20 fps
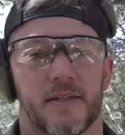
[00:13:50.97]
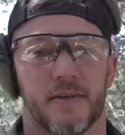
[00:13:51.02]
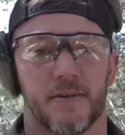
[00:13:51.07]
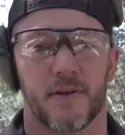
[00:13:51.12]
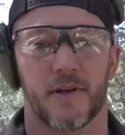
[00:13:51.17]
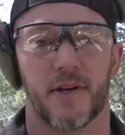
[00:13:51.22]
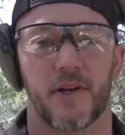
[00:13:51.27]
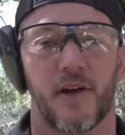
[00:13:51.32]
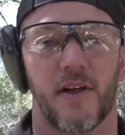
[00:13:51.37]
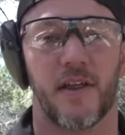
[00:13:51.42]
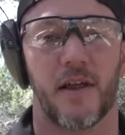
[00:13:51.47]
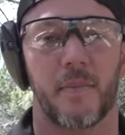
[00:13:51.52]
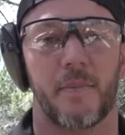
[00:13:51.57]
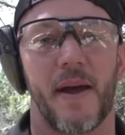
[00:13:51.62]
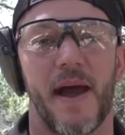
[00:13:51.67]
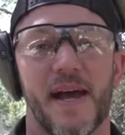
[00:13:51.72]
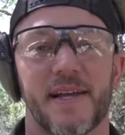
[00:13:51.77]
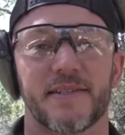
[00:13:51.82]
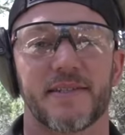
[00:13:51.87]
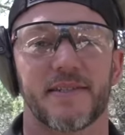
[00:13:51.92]
We're gonna call that a
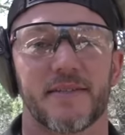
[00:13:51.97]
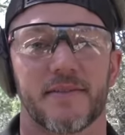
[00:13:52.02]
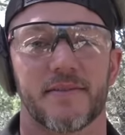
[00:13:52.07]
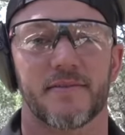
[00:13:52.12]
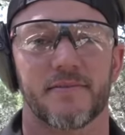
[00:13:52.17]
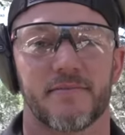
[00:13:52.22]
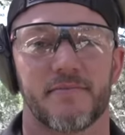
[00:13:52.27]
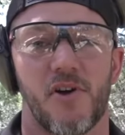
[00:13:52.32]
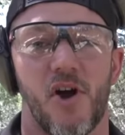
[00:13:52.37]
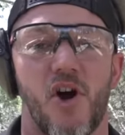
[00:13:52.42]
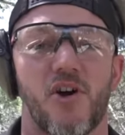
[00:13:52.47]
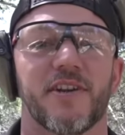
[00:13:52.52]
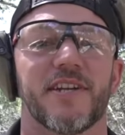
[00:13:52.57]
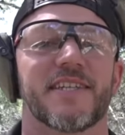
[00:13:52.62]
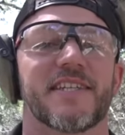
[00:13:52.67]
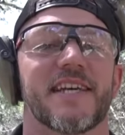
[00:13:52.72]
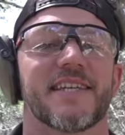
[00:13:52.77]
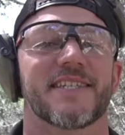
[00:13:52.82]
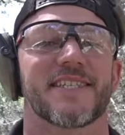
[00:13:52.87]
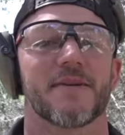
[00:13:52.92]
pass. On to
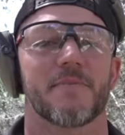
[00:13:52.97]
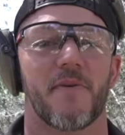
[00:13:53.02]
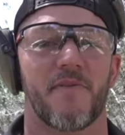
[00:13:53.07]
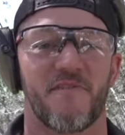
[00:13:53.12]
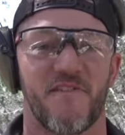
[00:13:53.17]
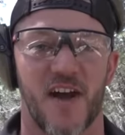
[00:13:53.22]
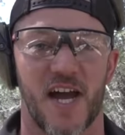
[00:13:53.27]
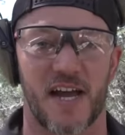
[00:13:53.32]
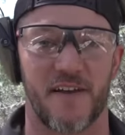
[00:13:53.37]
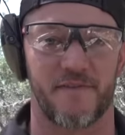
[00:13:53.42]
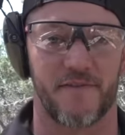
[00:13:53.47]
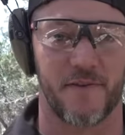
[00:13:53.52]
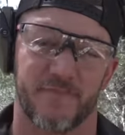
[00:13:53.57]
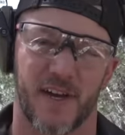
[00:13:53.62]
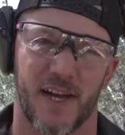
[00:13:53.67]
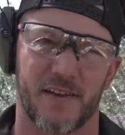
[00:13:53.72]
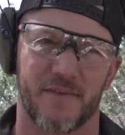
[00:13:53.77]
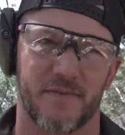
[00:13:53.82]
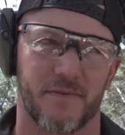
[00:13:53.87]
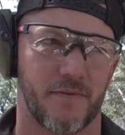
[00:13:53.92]
test number five.
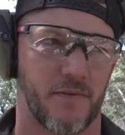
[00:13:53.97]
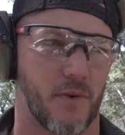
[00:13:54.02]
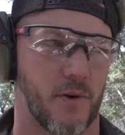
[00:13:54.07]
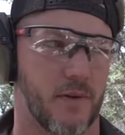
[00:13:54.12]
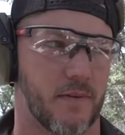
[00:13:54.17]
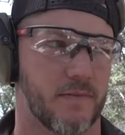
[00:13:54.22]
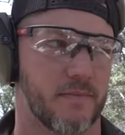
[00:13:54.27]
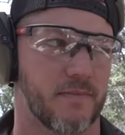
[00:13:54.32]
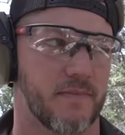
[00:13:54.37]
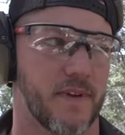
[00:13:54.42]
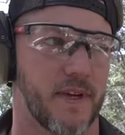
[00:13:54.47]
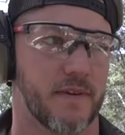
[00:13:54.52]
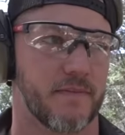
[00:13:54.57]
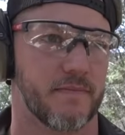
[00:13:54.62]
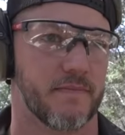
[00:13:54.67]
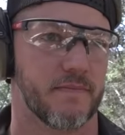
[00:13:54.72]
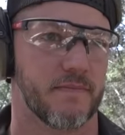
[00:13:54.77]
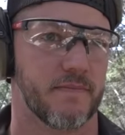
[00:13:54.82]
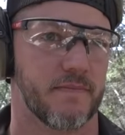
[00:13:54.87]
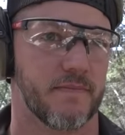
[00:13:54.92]
Five, four, five.
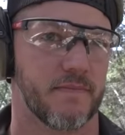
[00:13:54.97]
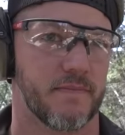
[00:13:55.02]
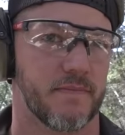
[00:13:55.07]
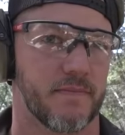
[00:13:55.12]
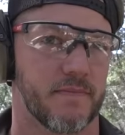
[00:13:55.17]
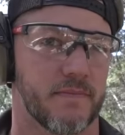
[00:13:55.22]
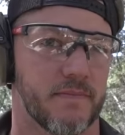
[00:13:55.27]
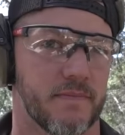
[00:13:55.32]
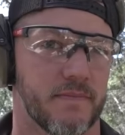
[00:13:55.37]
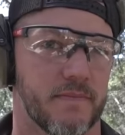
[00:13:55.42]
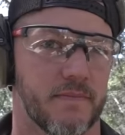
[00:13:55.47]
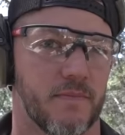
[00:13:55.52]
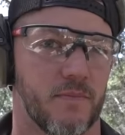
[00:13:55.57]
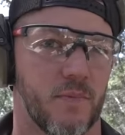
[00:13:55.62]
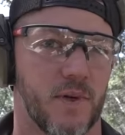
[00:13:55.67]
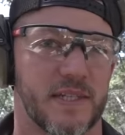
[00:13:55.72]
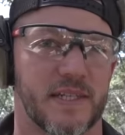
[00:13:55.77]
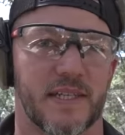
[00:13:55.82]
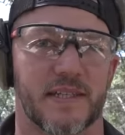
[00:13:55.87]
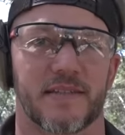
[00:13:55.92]

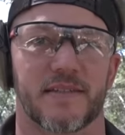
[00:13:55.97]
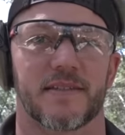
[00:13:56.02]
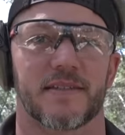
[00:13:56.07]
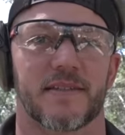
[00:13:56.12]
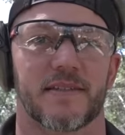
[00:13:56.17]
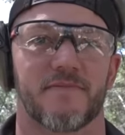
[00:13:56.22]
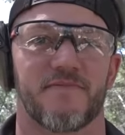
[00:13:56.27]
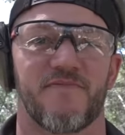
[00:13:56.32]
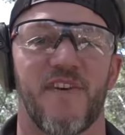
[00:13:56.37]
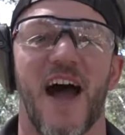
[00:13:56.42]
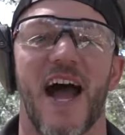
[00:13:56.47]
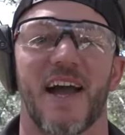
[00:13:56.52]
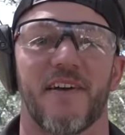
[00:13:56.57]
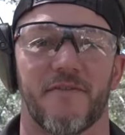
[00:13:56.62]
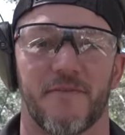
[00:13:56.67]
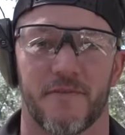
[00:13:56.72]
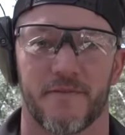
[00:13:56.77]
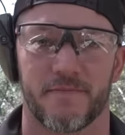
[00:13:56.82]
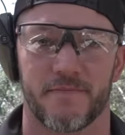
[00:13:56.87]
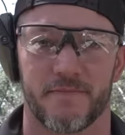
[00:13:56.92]
What test is it? Five.
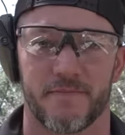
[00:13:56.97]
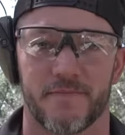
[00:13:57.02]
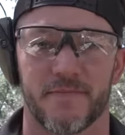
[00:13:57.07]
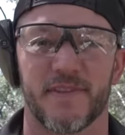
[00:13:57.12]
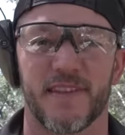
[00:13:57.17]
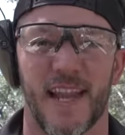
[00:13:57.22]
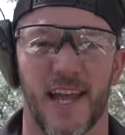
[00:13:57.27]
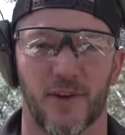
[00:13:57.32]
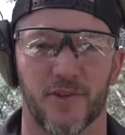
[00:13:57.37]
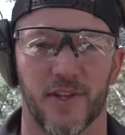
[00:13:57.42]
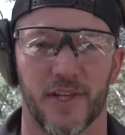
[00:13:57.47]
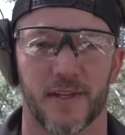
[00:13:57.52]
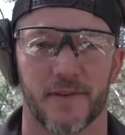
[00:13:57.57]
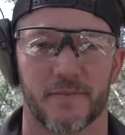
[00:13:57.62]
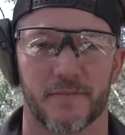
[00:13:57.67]
Nailed it.